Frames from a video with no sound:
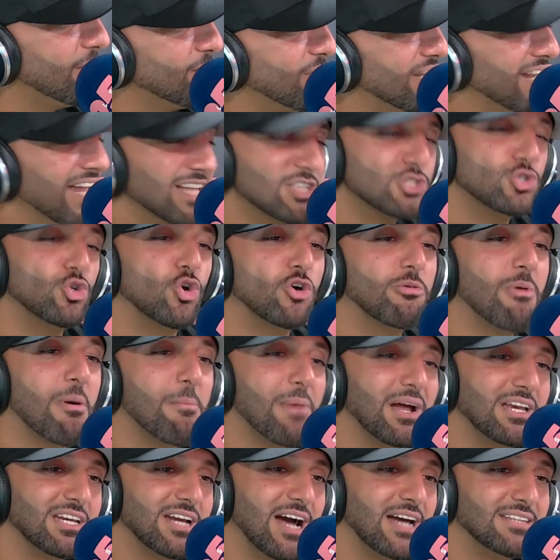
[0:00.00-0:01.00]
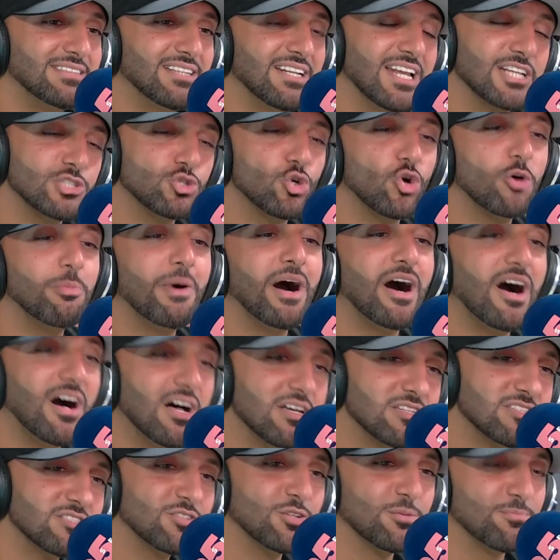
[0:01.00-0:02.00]
let's talk about Man United, let's talk about
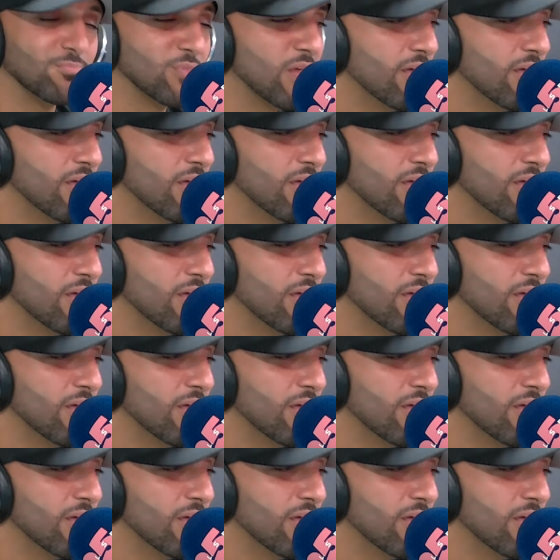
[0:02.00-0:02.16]
Arsenal,